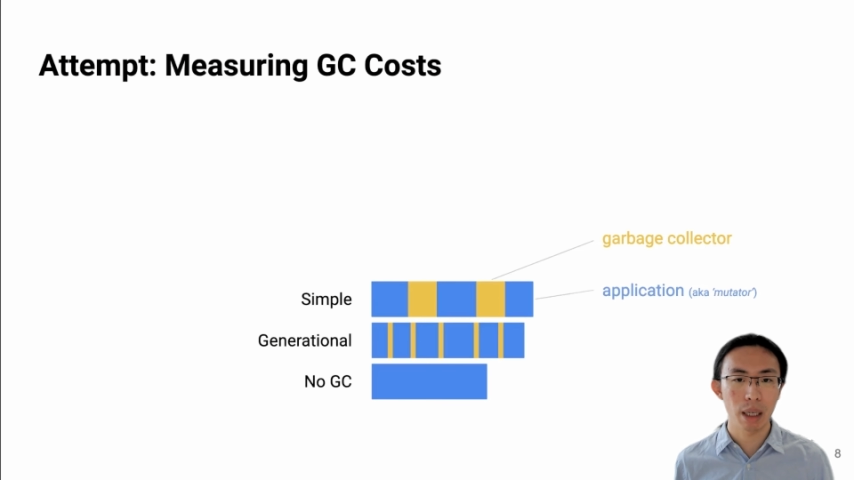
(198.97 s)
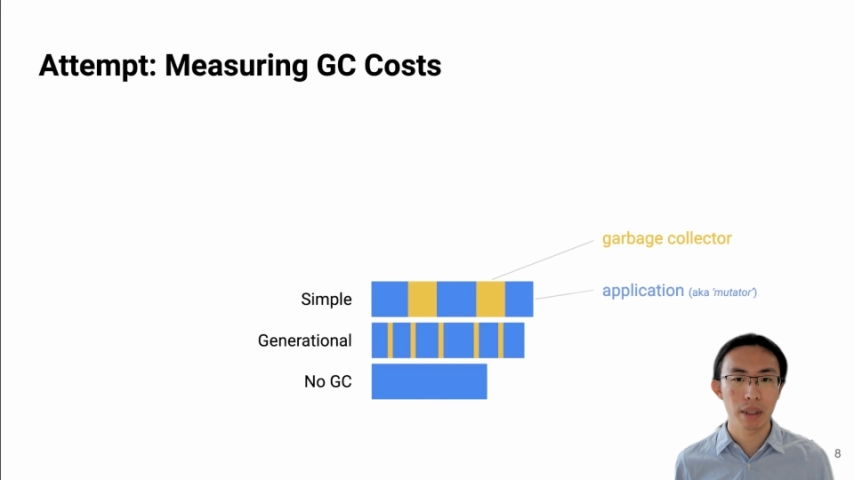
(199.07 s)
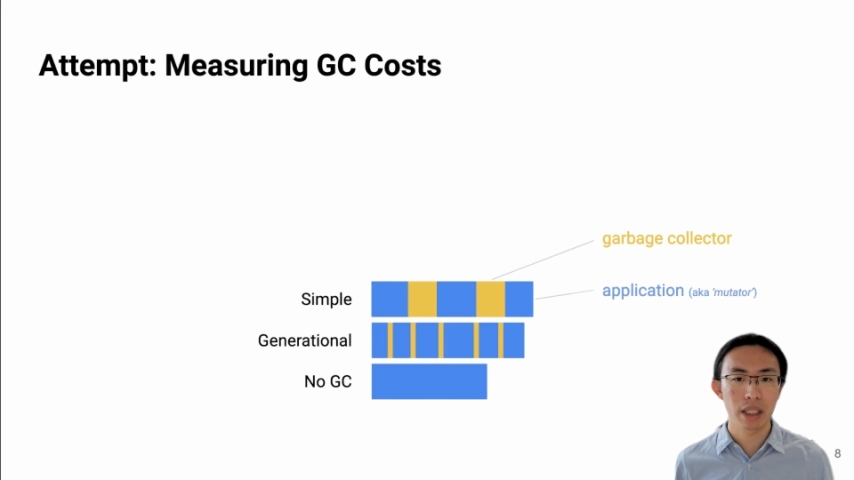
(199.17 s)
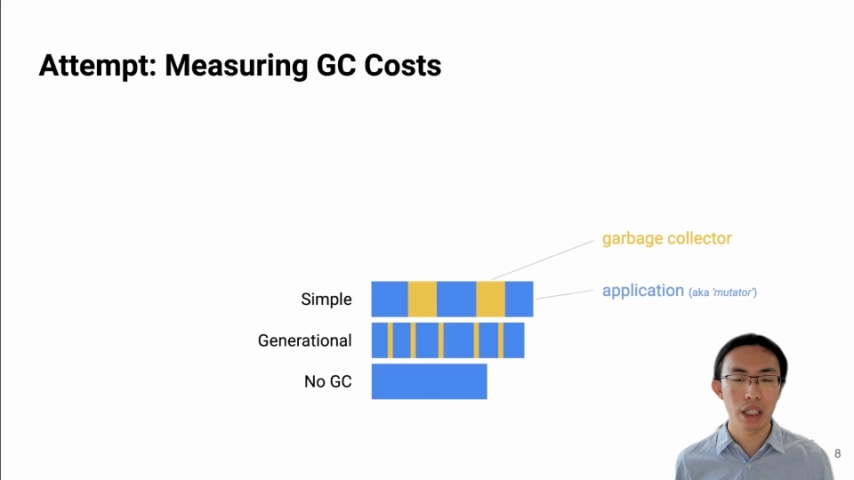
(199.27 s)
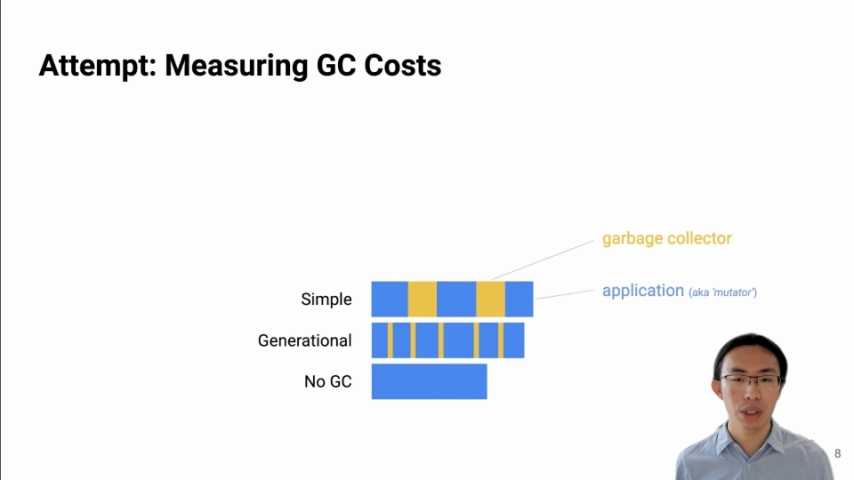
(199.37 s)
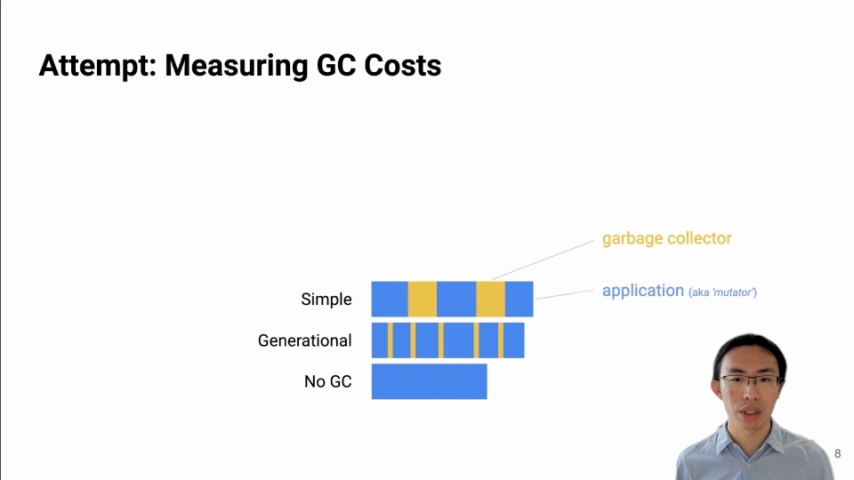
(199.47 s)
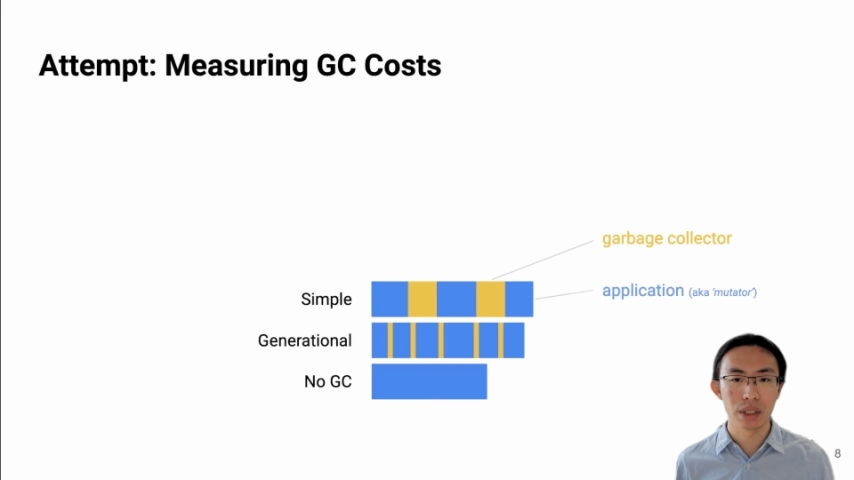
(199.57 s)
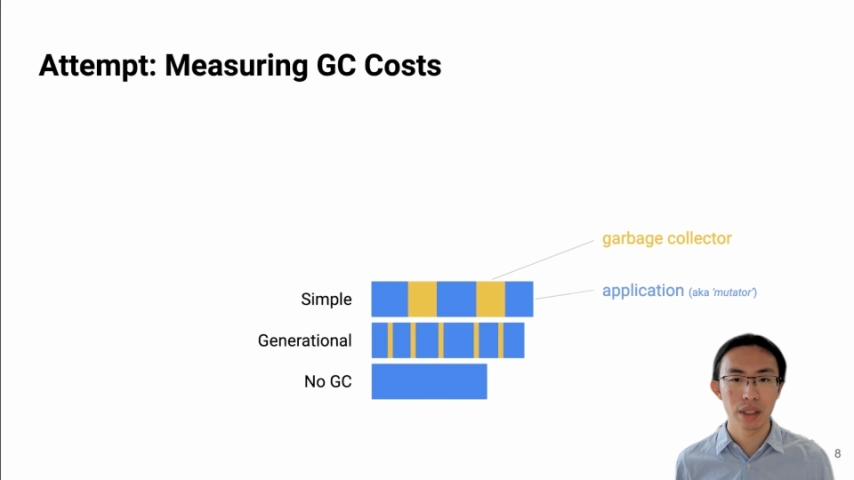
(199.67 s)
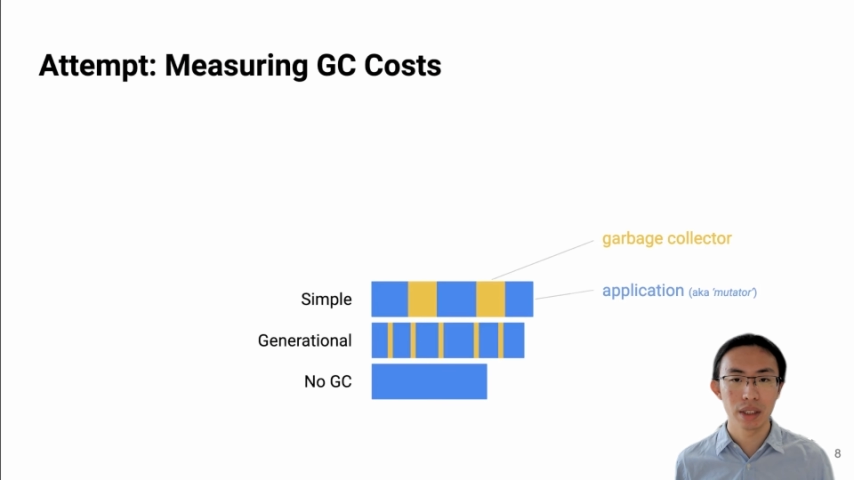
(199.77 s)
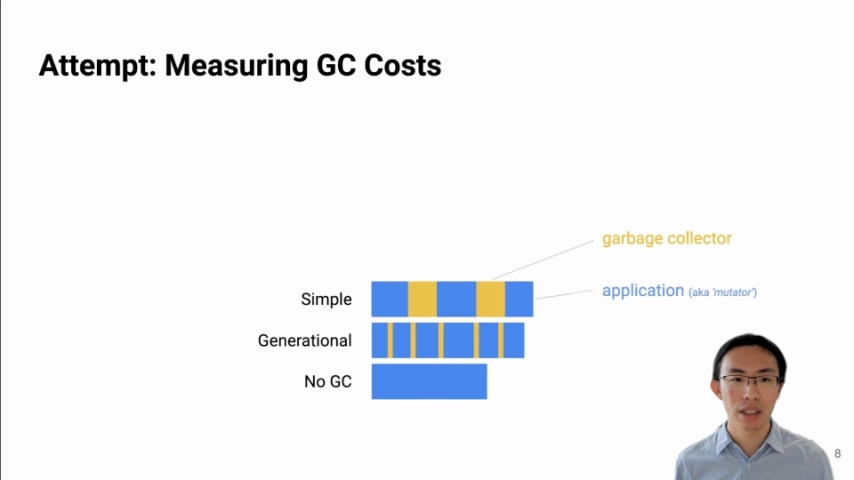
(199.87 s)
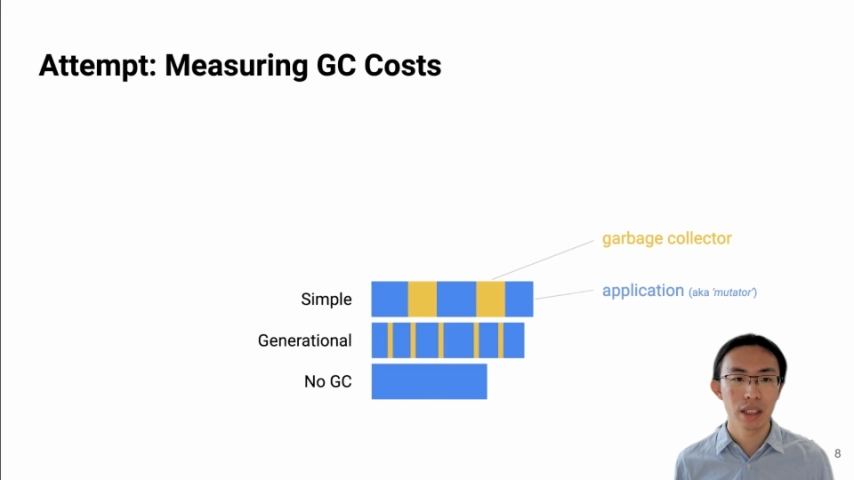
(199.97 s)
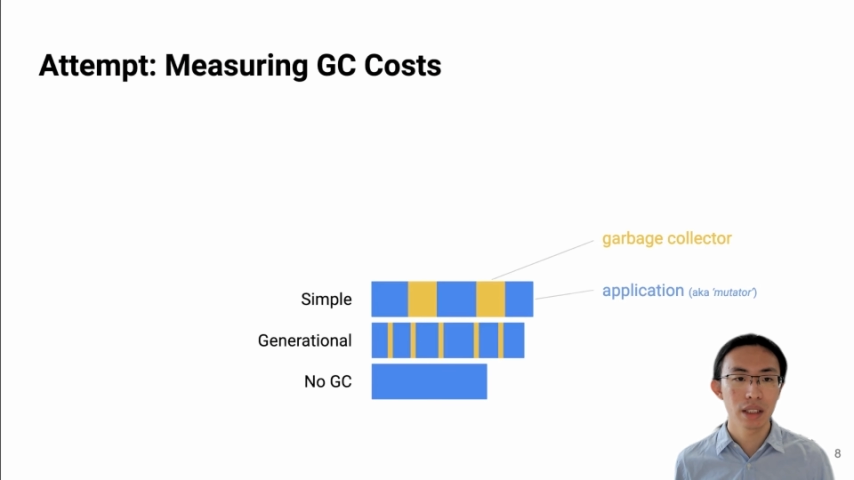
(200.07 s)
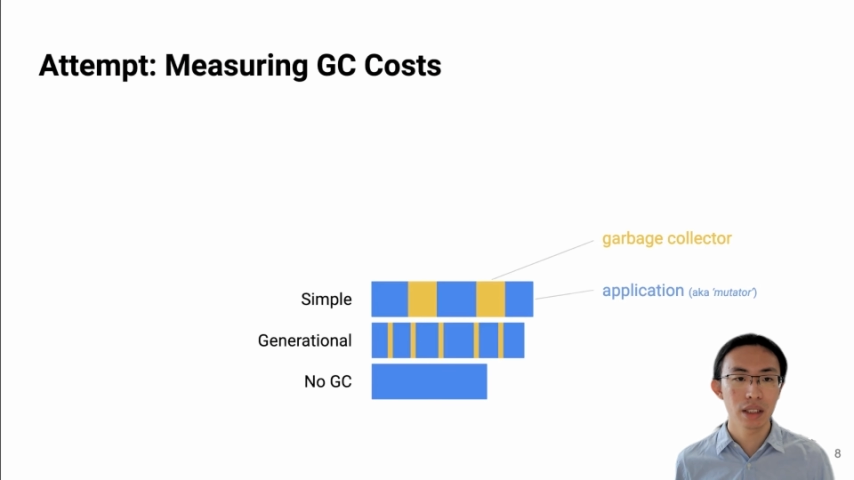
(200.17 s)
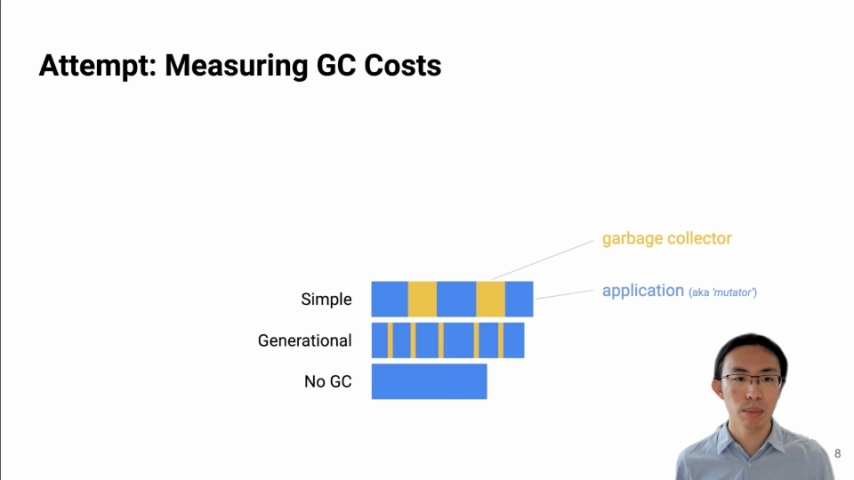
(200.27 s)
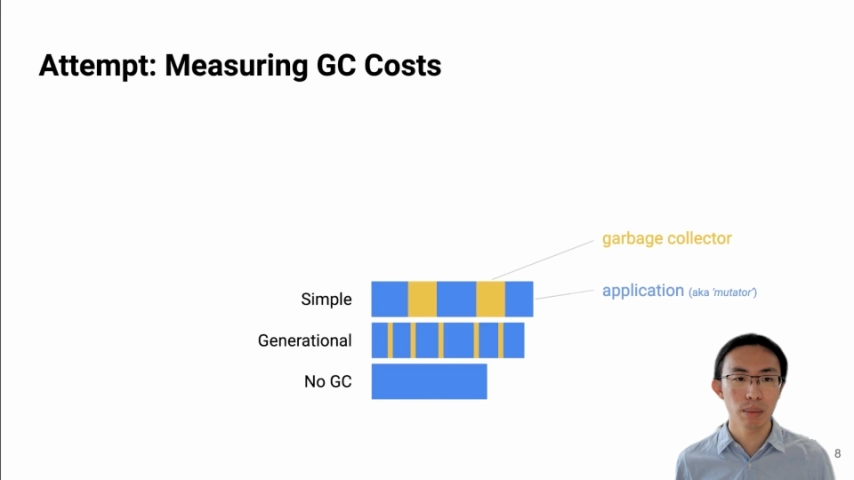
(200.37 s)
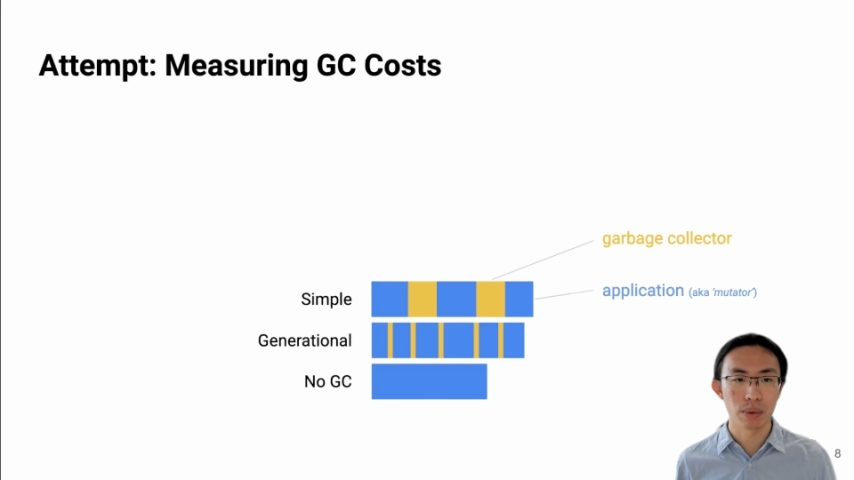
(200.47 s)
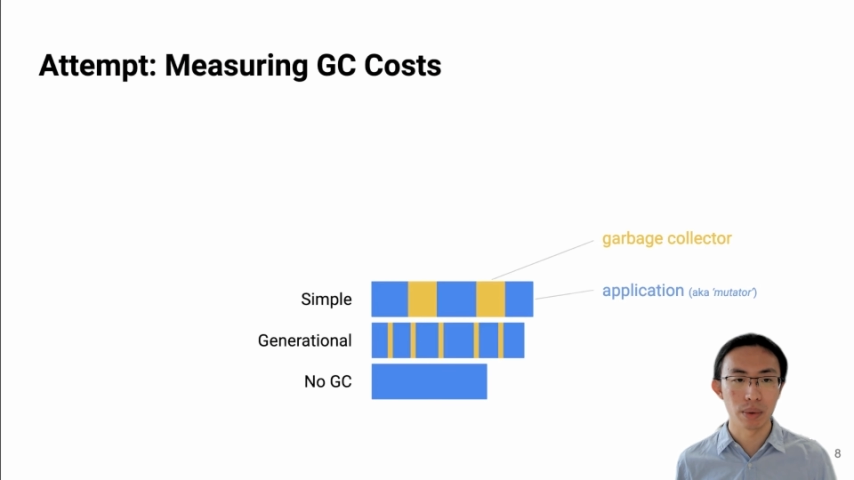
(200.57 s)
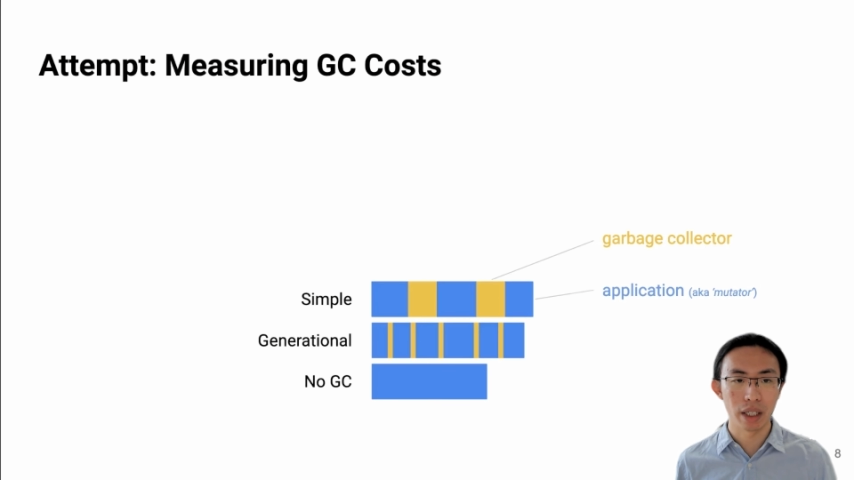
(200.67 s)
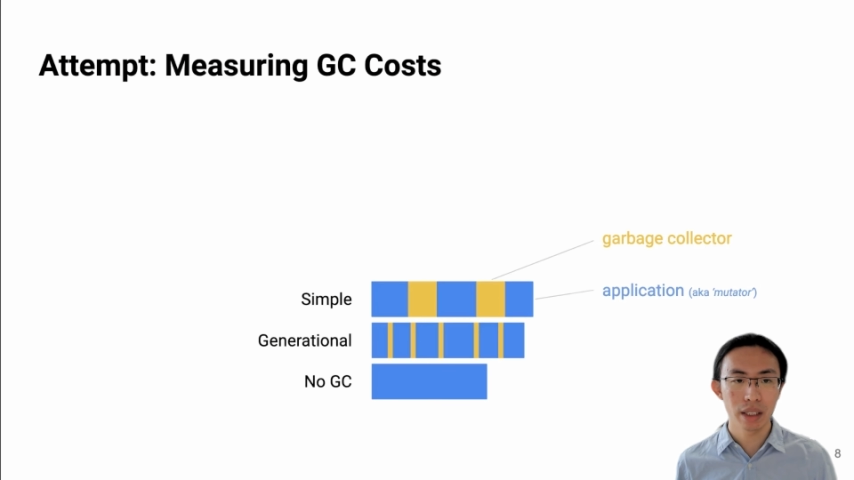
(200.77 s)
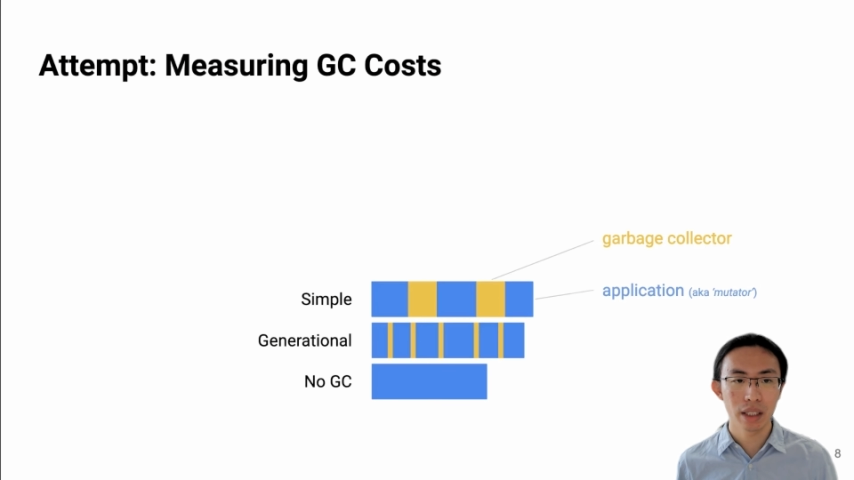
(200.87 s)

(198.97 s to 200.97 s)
application. Simple, right?